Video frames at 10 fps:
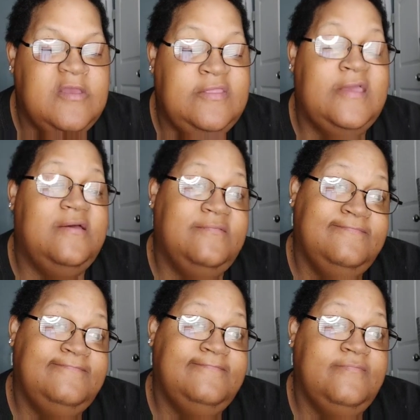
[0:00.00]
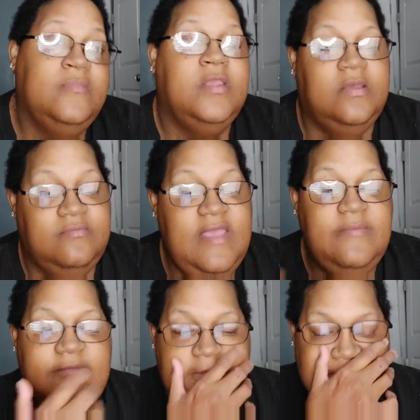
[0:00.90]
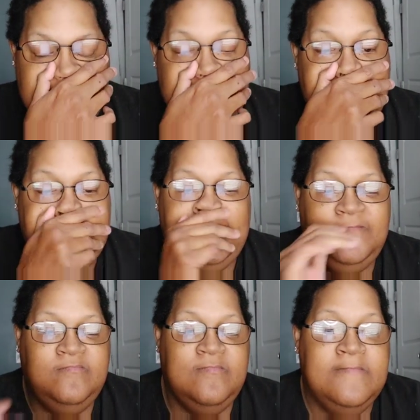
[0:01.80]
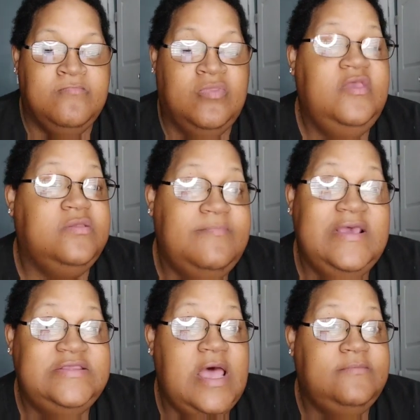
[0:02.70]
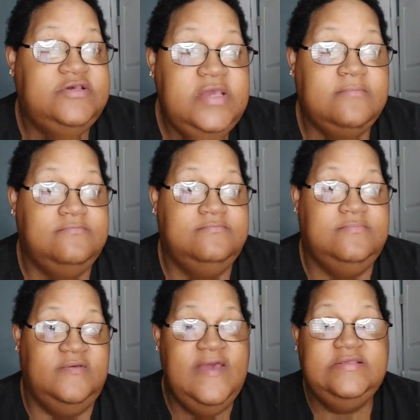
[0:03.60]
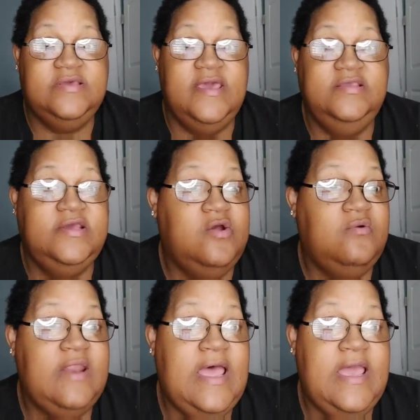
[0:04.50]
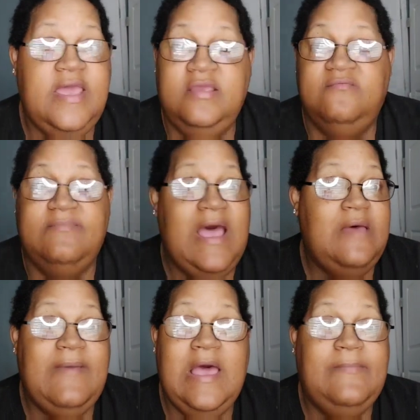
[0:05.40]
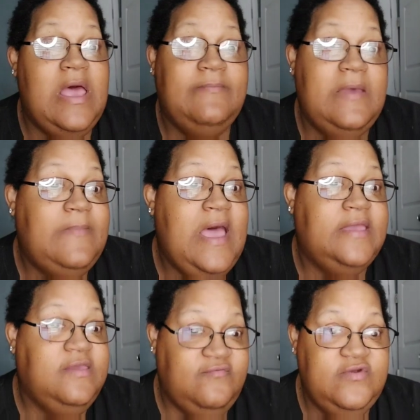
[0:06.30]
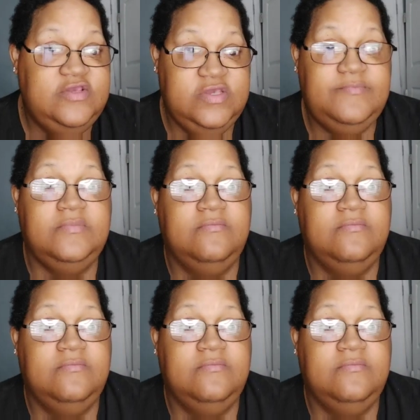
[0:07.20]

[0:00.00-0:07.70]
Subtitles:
Now, that being said, this is the best time to ship. If that's the case, get online and buy and get free shipping.